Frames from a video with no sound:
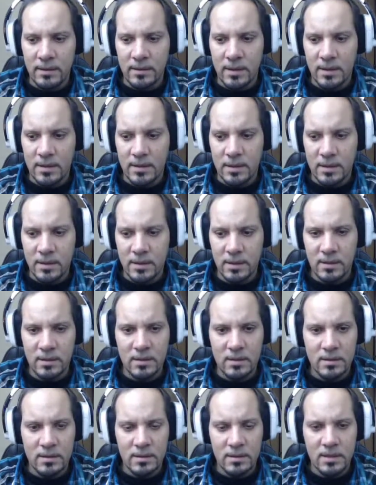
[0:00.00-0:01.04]
Yes, it
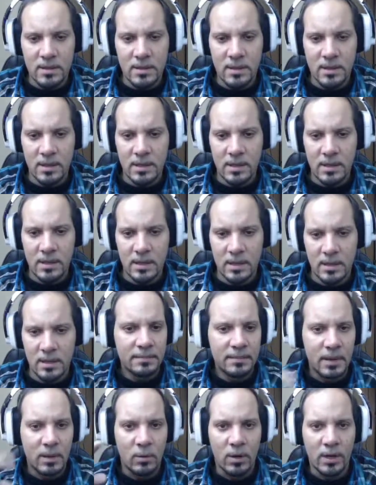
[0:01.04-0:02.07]
is.
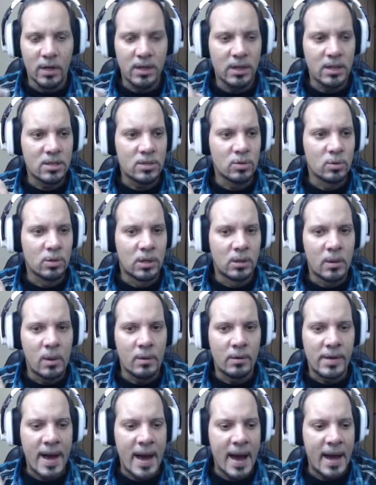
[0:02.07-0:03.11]
But we'll get this ore while
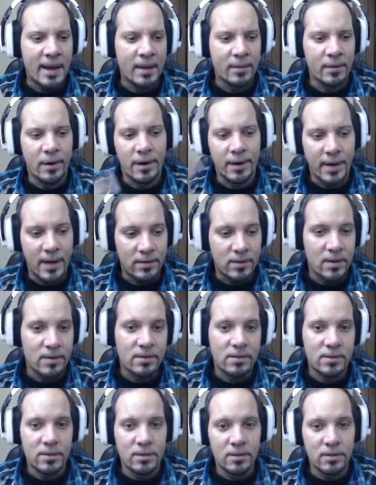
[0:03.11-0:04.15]
we're at it. We already got the
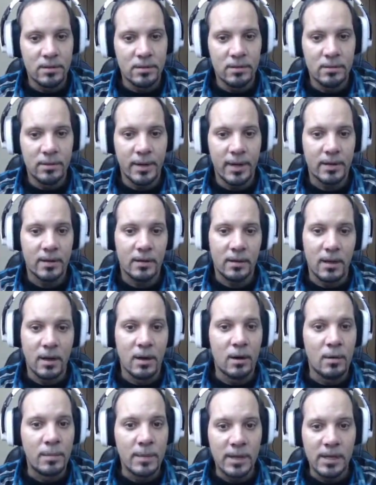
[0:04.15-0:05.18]
other 2. We got the
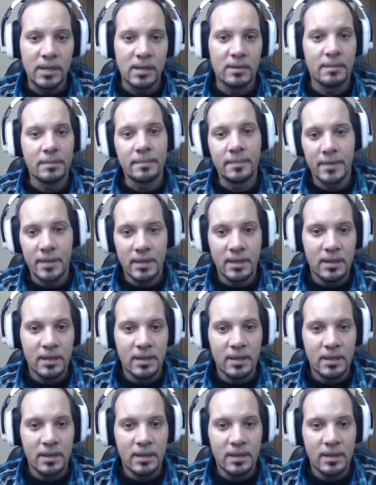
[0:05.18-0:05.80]
low, medium.